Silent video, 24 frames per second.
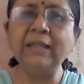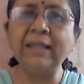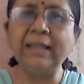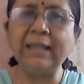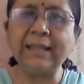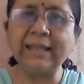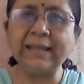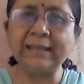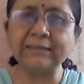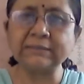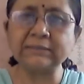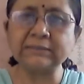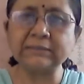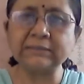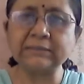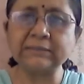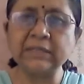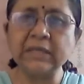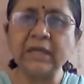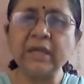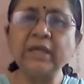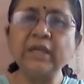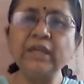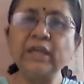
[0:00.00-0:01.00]
less
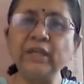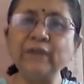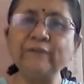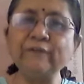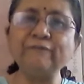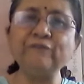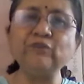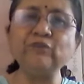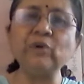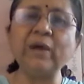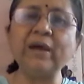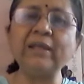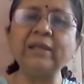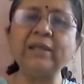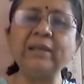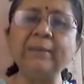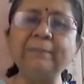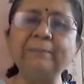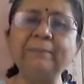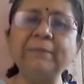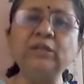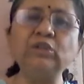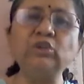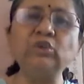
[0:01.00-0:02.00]
if you are
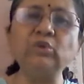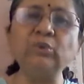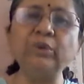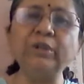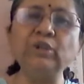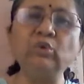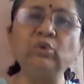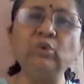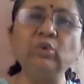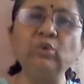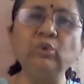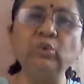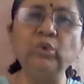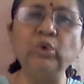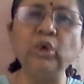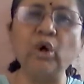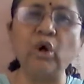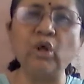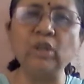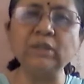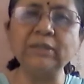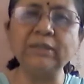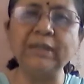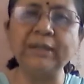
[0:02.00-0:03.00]
able to include
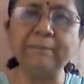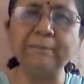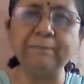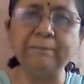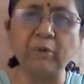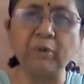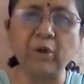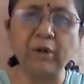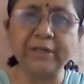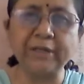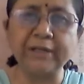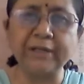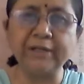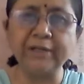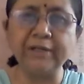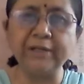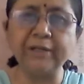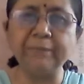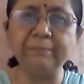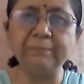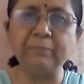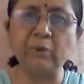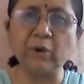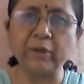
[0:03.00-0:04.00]
all the important
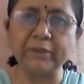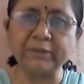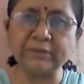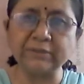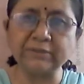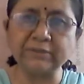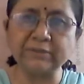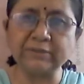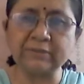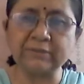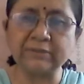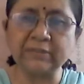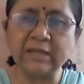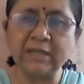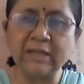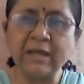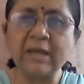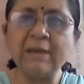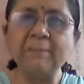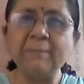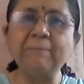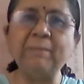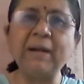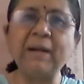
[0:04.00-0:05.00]
points.
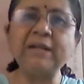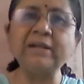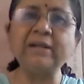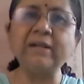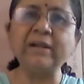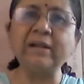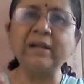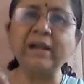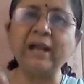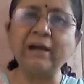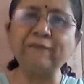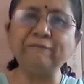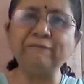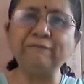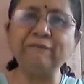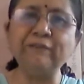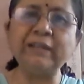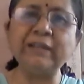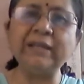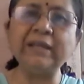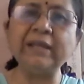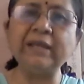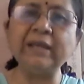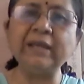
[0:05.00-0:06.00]
But
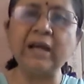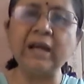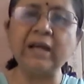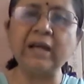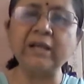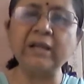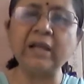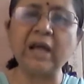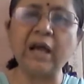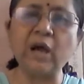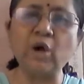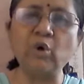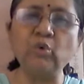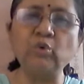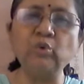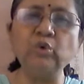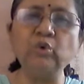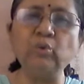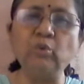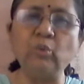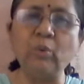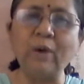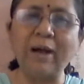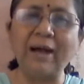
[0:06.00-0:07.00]
roughly around
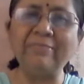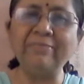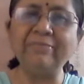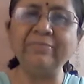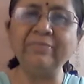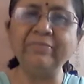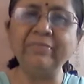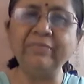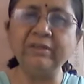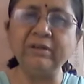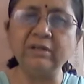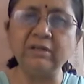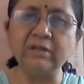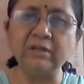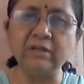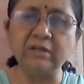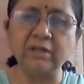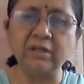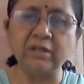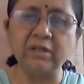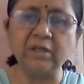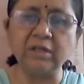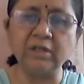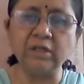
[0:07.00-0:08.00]
one
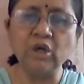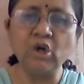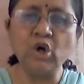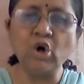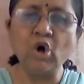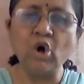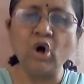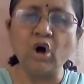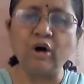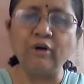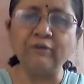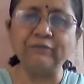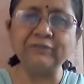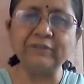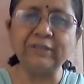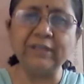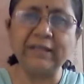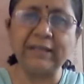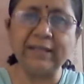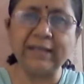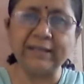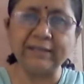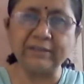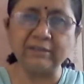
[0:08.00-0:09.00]
third of the
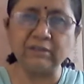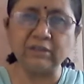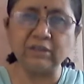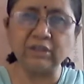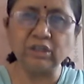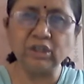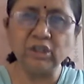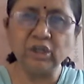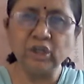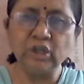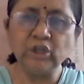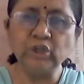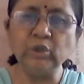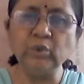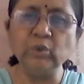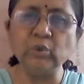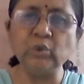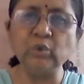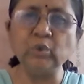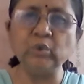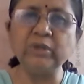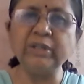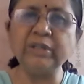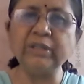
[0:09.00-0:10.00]
length. You
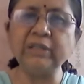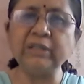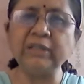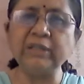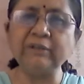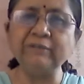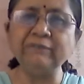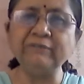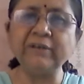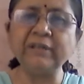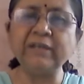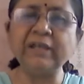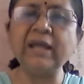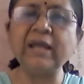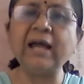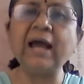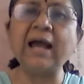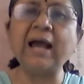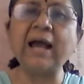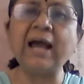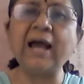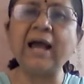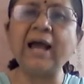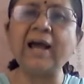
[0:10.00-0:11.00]
could even
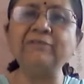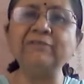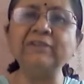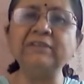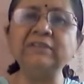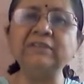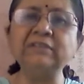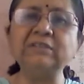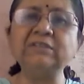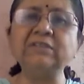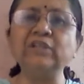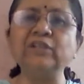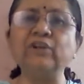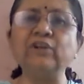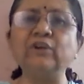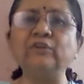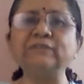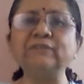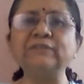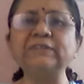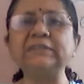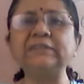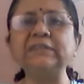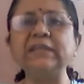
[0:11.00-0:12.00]
have instead of
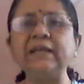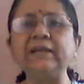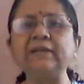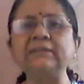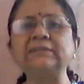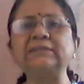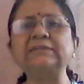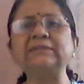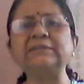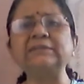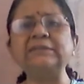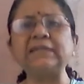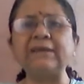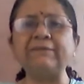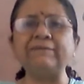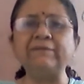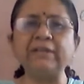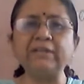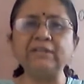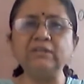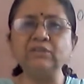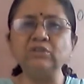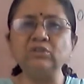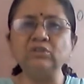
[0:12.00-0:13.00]
6,
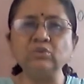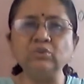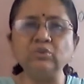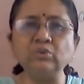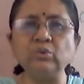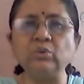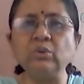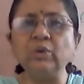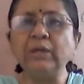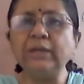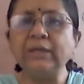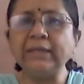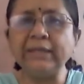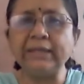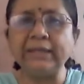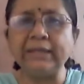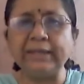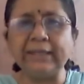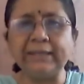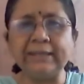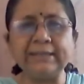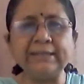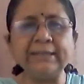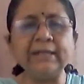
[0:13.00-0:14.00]
7 to
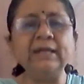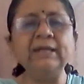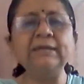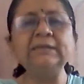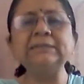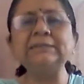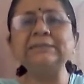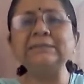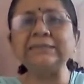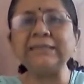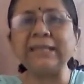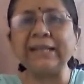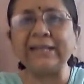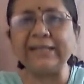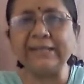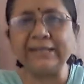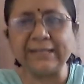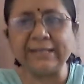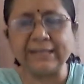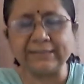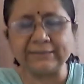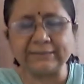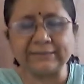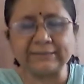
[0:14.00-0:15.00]
8
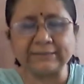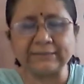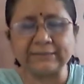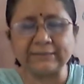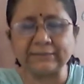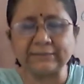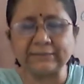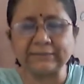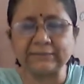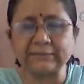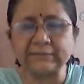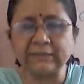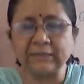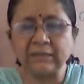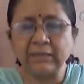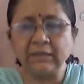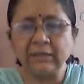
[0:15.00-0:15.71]
sentences.